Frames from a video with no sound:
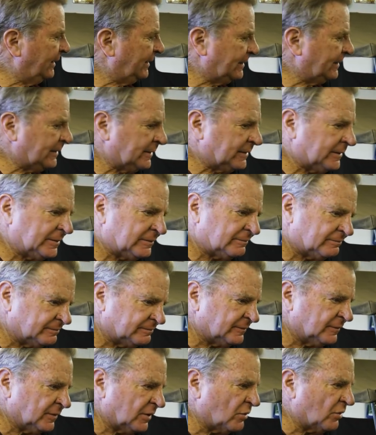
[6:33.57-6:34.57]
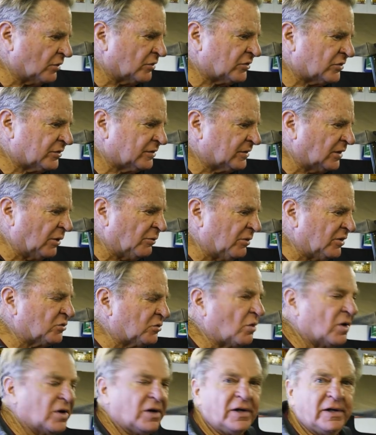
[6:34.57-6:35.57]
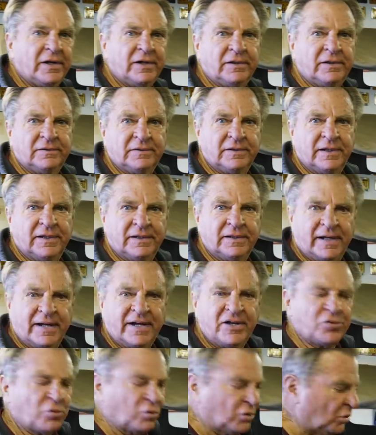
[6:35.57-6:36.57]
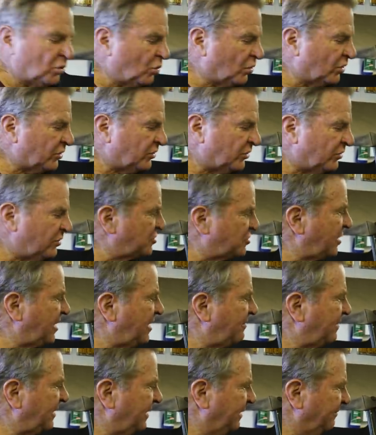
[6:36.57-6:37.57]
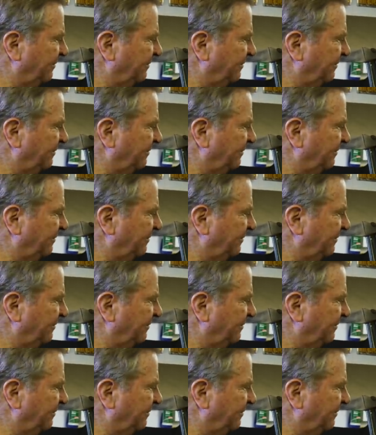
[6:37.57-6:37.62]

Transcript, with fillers: Um, of course, I always wanted a, a nice World War Two Jeep.